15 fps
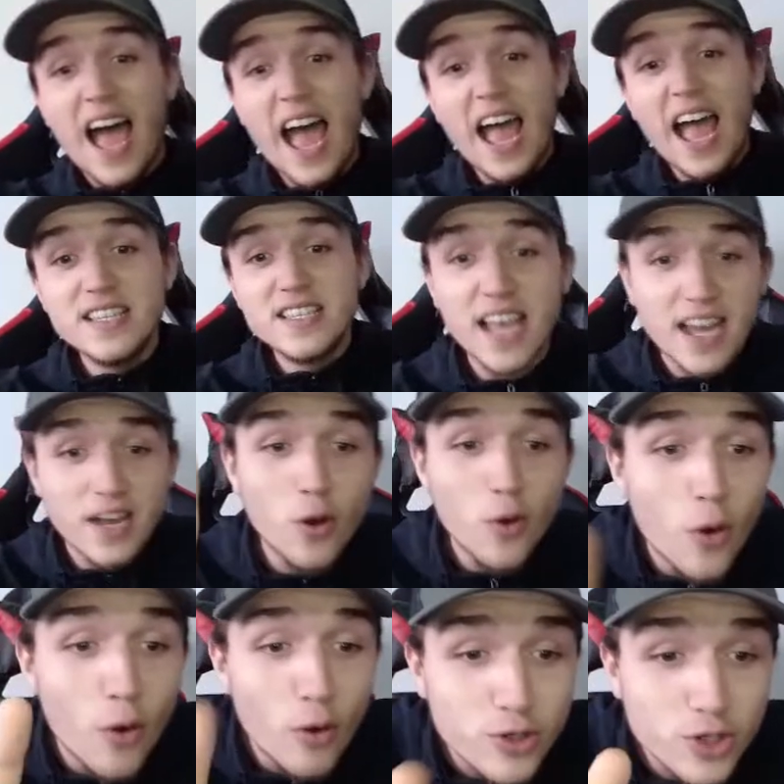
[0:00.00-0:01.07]
And I can
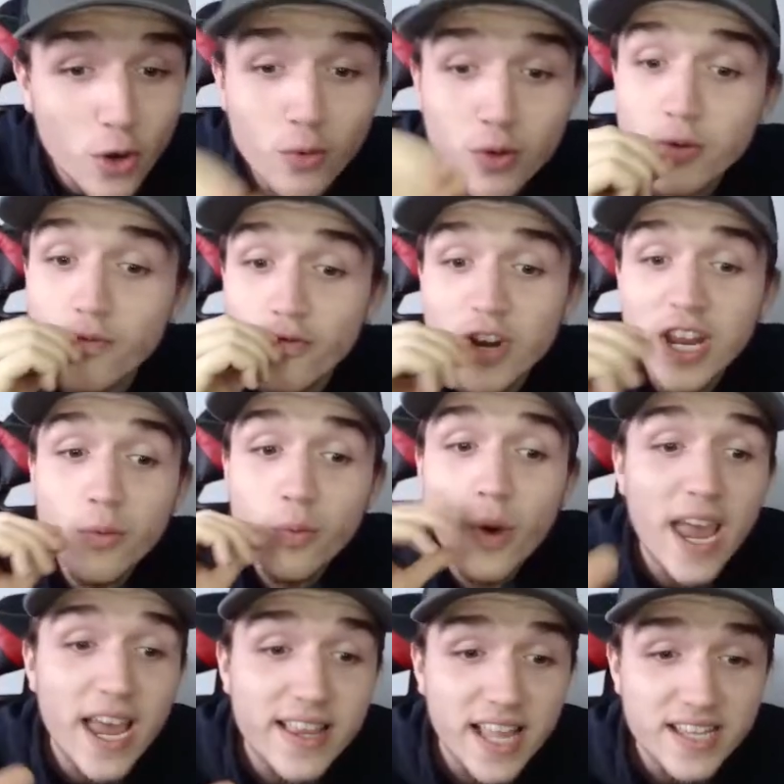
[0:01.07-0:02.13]
also
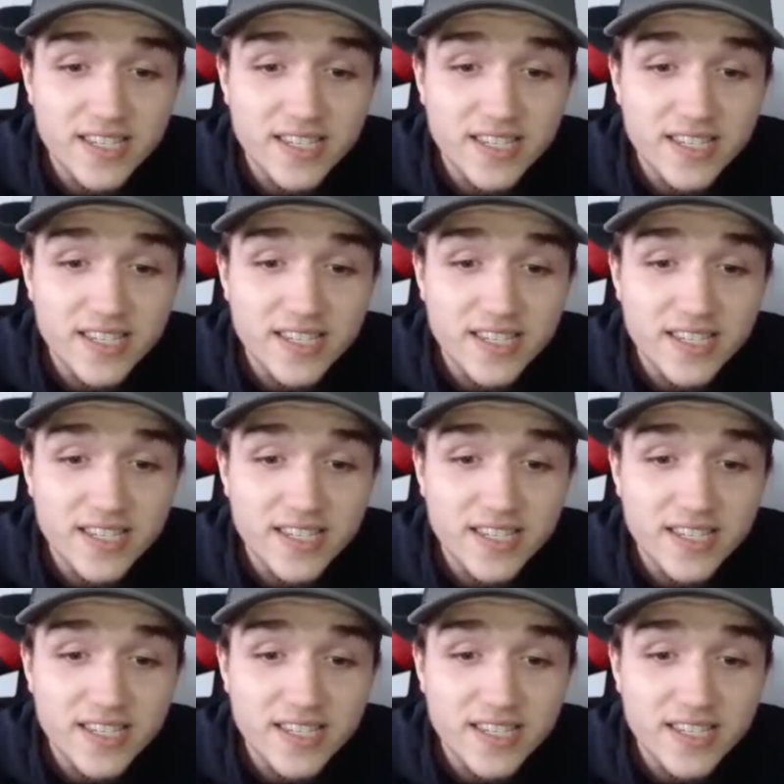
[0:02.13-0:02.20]
reword that